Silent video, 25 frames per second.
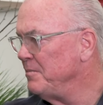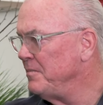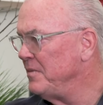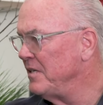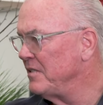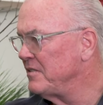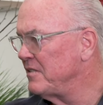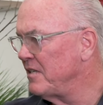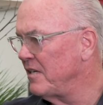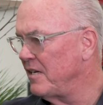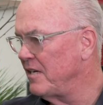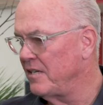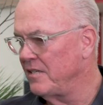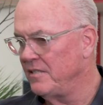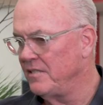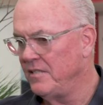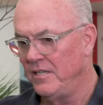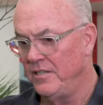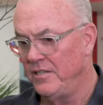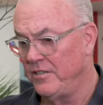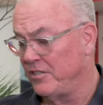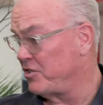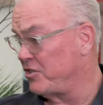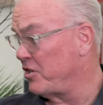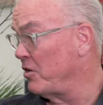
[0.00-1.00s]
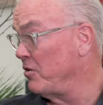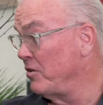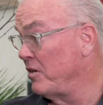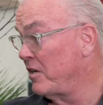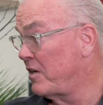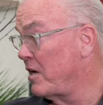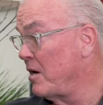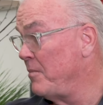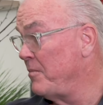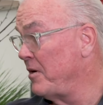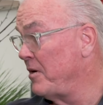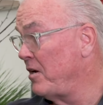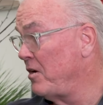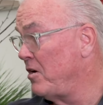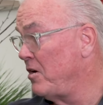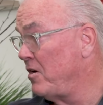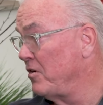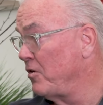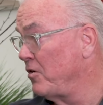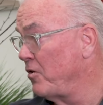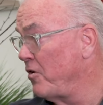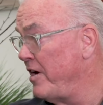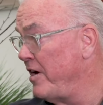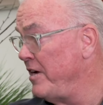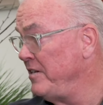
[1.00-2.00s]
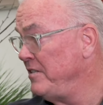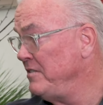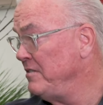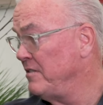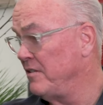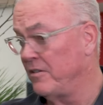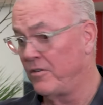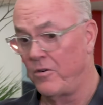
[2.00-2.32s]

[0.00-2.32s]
But uh, they're certainly coming along great.